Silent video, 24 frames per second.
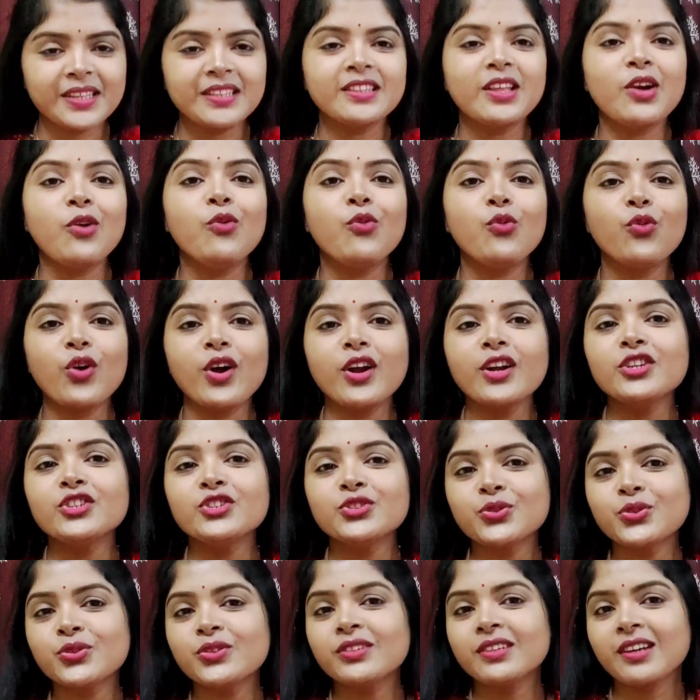the word
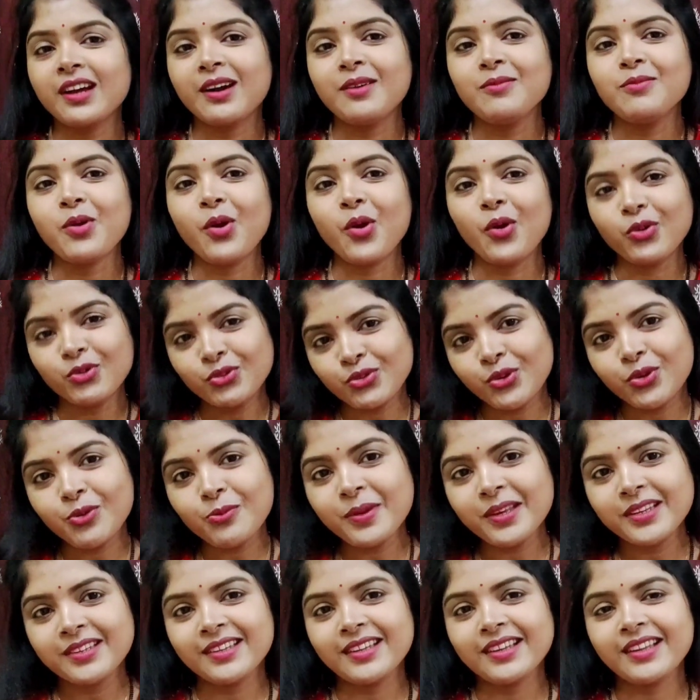should come
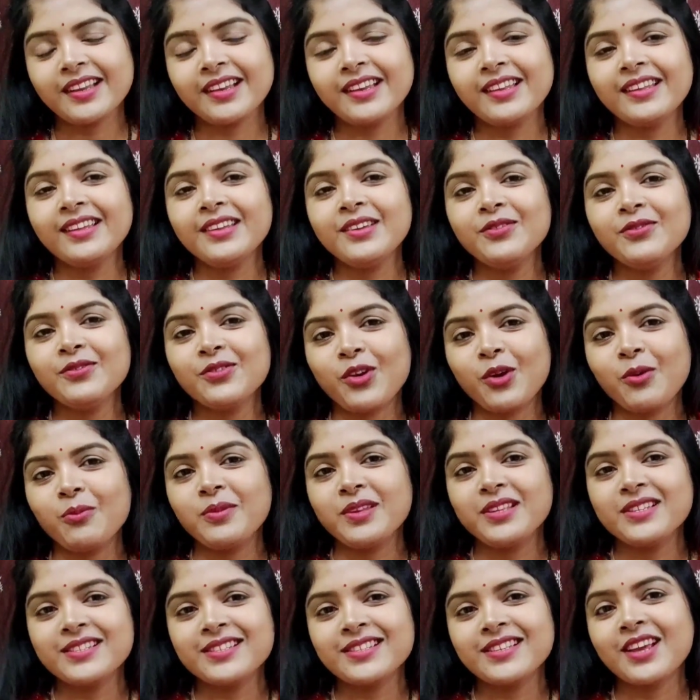automatically from
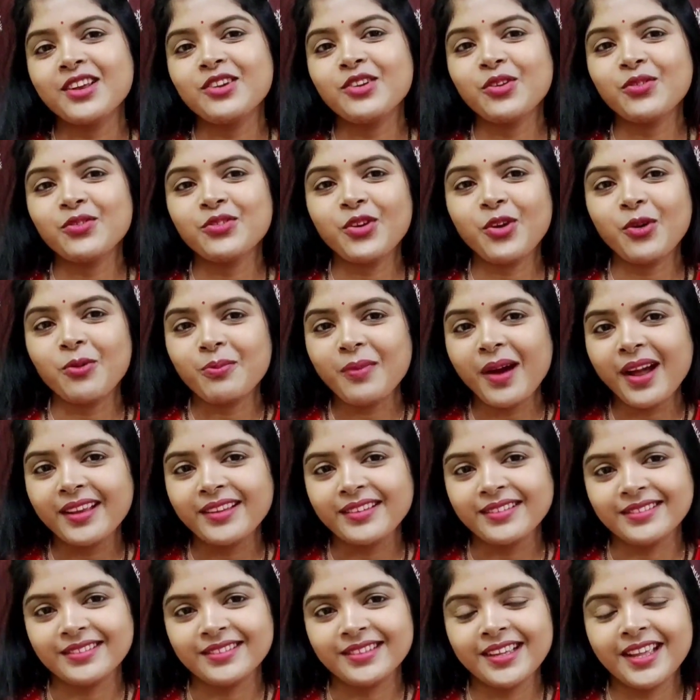inside of your
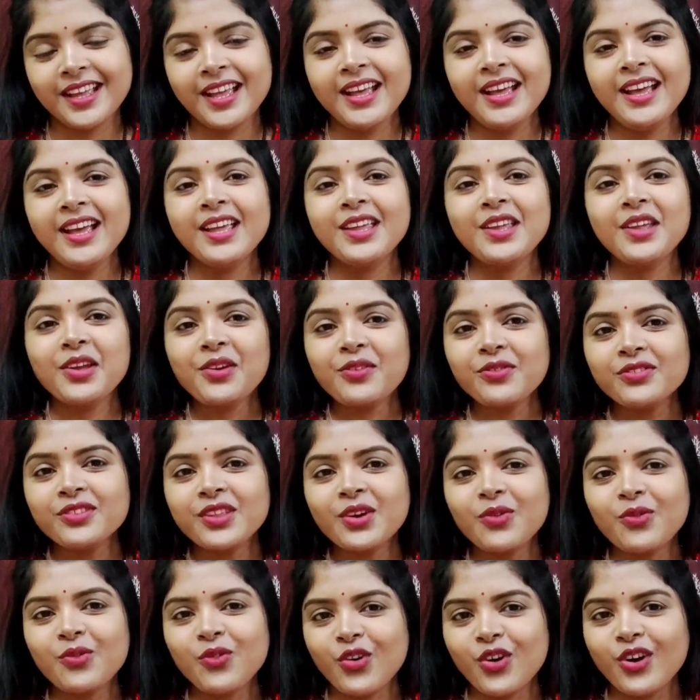mind. If
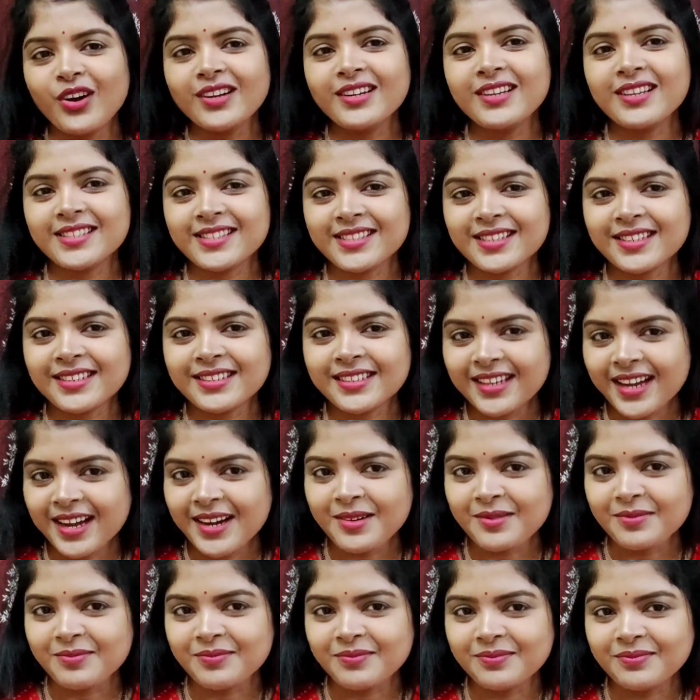the word doesn't
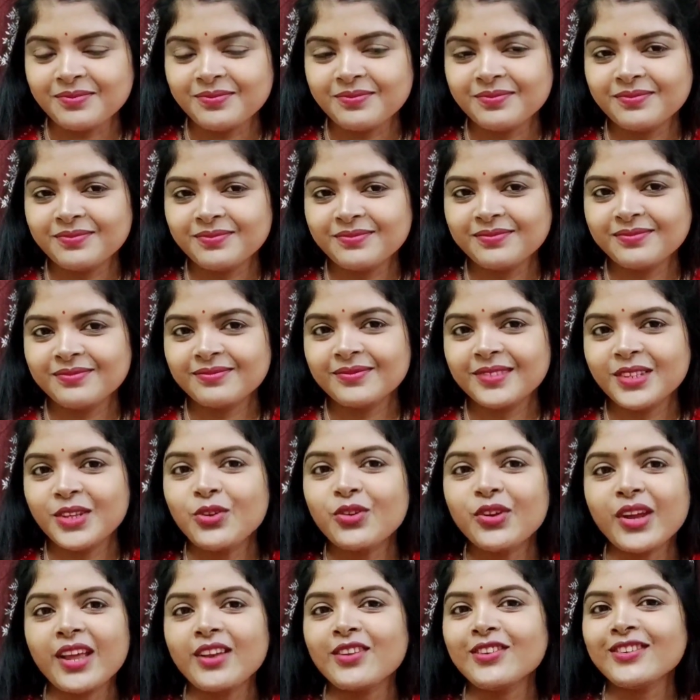come,
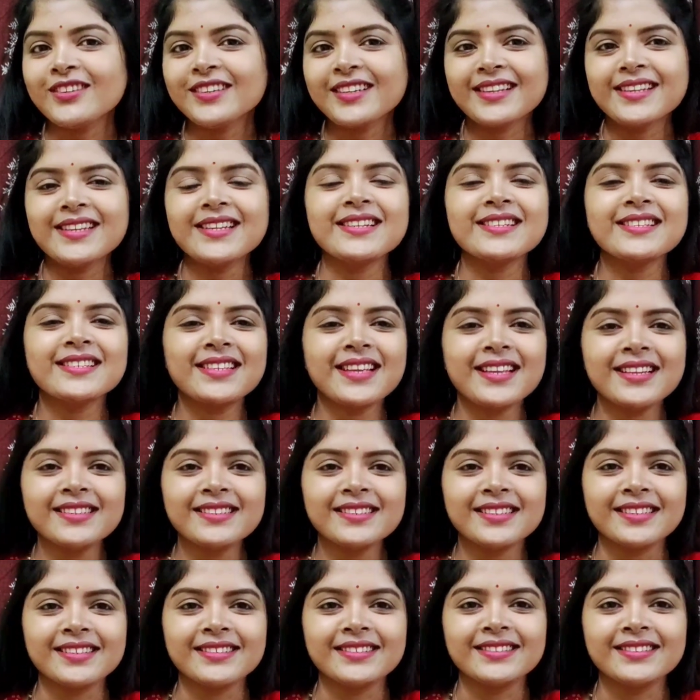you cannot create
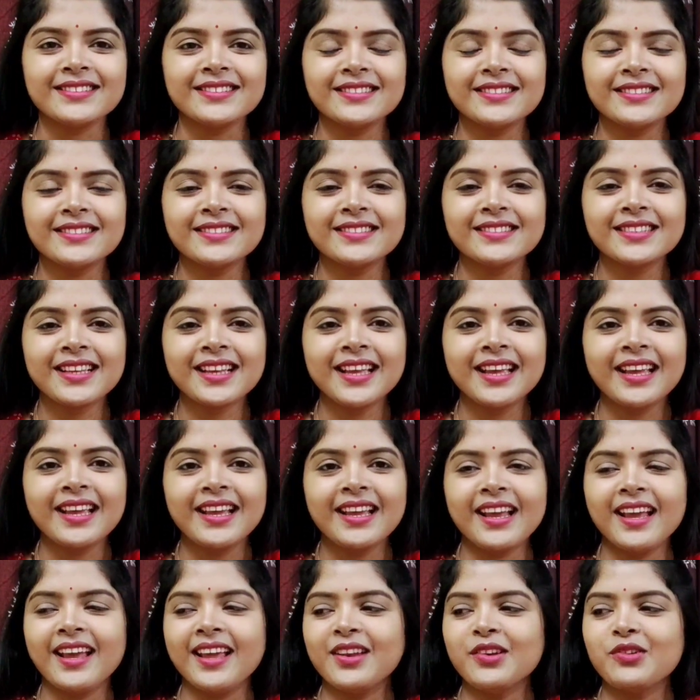sentence.
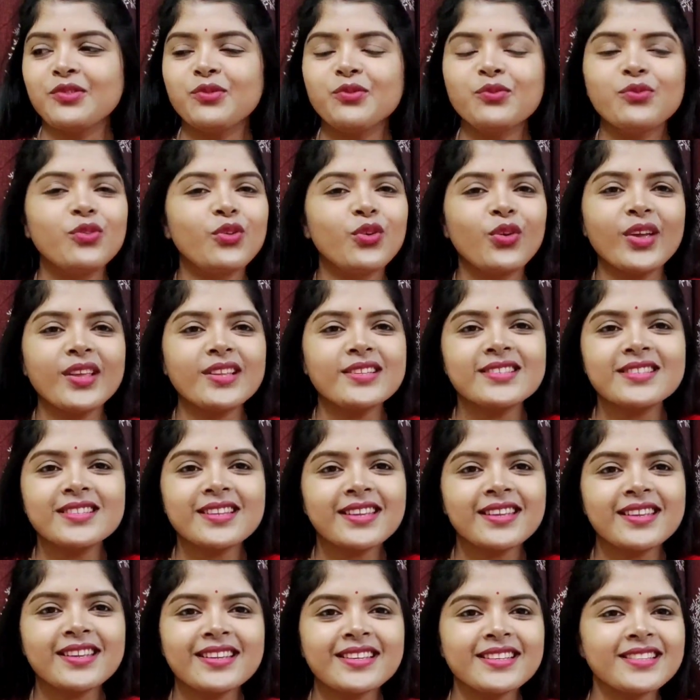And
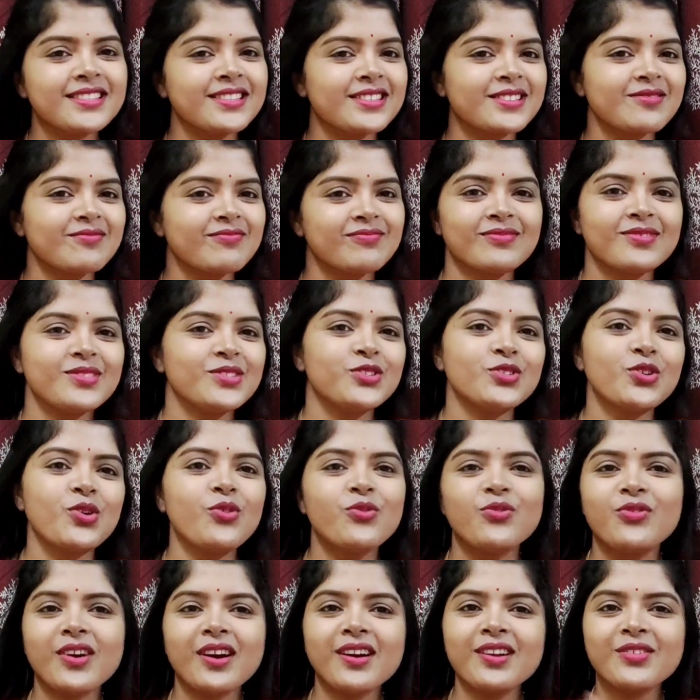fluency is so
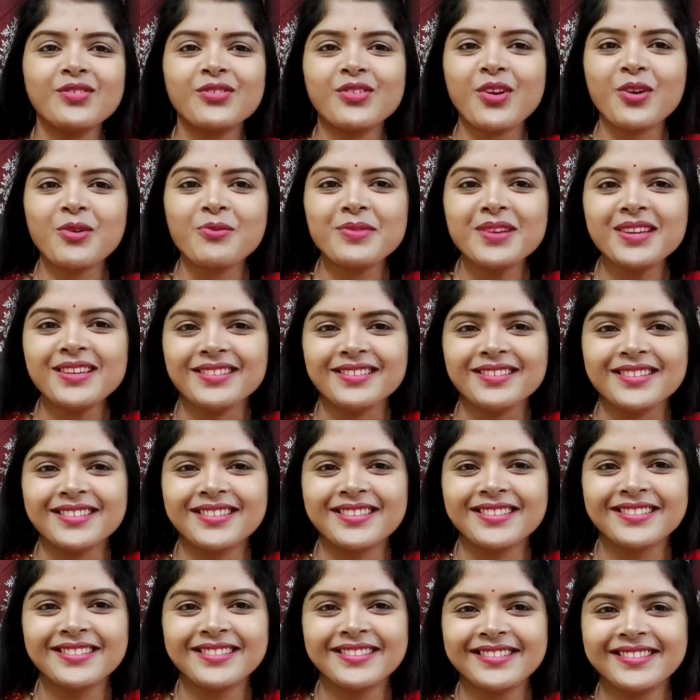far from
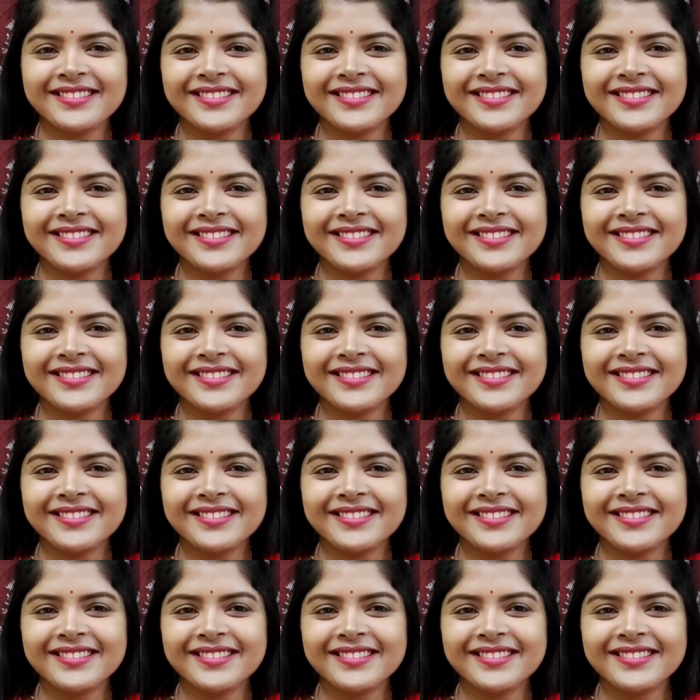it.